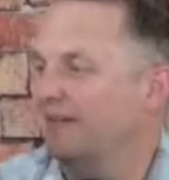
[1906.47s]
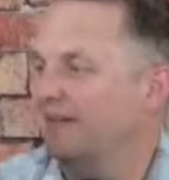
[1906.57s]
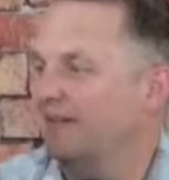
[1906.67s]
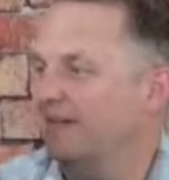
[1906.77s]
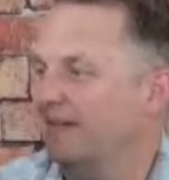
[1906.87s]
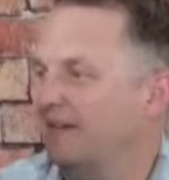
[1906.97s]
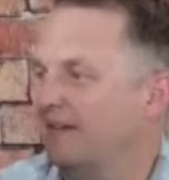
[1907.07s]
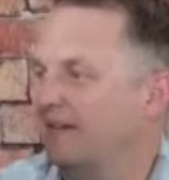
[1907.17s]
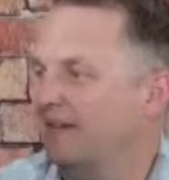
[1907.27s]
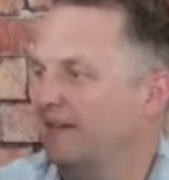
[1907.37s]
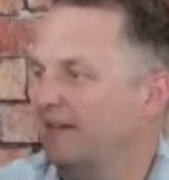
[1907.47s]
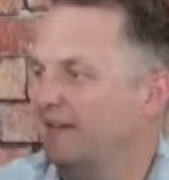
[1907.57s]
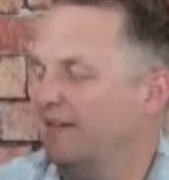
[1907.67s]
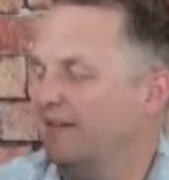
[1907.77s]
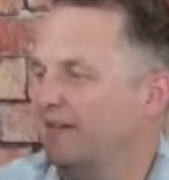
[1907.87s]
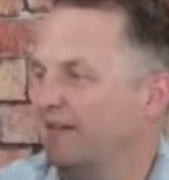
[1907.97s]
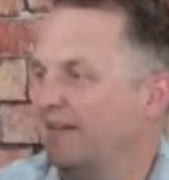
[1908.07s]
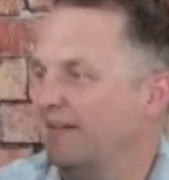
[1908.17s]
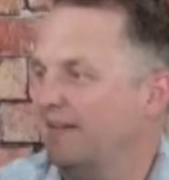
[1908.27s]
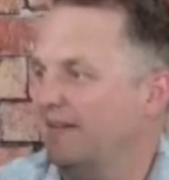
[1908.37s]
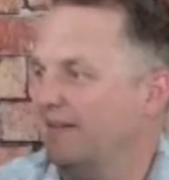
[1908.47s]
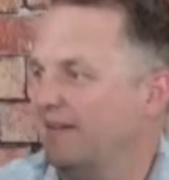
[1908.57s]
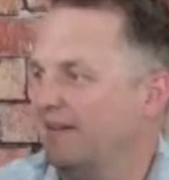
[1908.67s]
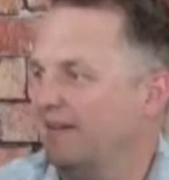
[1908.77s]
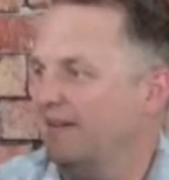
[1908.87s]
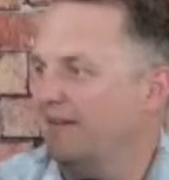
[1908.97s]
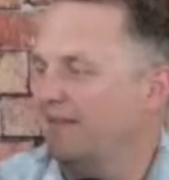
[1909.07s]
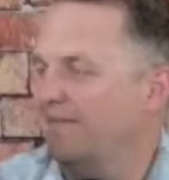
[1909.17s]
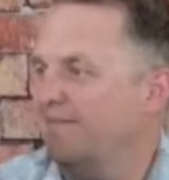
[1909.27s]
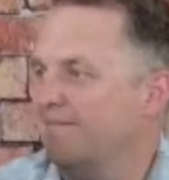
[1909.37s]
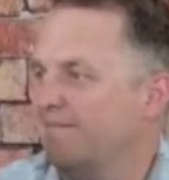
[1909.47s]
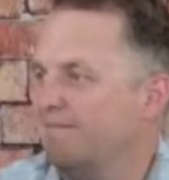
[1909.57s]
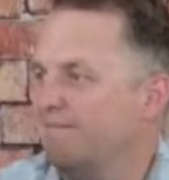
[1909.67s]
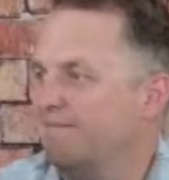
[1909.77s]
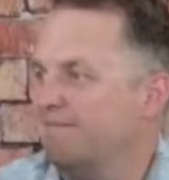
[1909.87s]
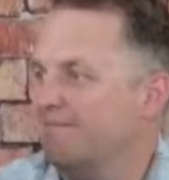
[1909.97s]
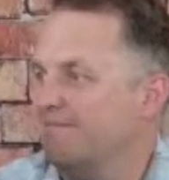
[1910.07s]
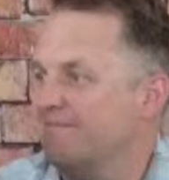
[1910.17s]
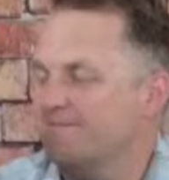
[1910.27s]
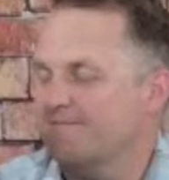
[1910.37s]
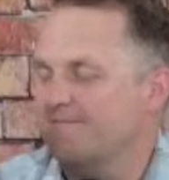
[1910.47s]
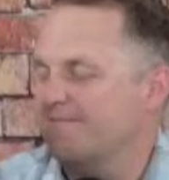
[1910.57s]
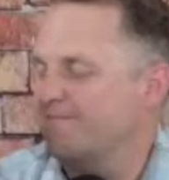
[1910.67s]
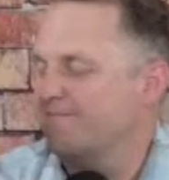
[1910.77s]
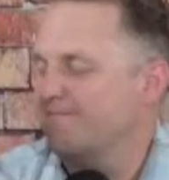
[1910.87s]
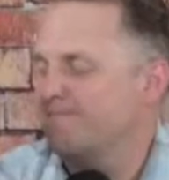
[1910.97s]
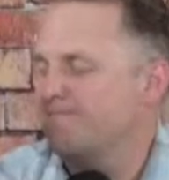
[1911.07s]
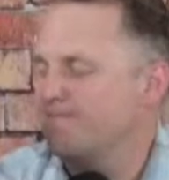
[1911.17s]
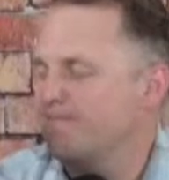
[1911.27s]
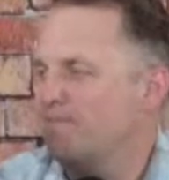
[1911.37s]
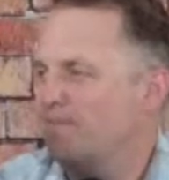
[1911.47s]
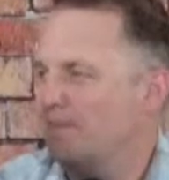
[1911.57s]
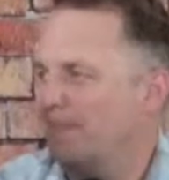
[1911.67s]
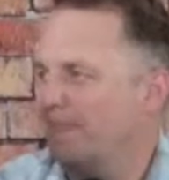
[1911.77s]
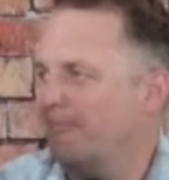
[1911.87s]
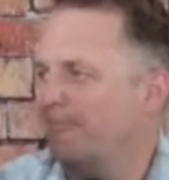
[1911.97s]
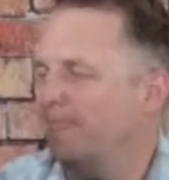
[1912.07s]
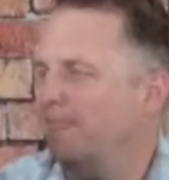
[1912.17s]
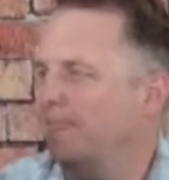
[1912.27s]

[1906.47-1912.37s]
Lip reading: [no speech]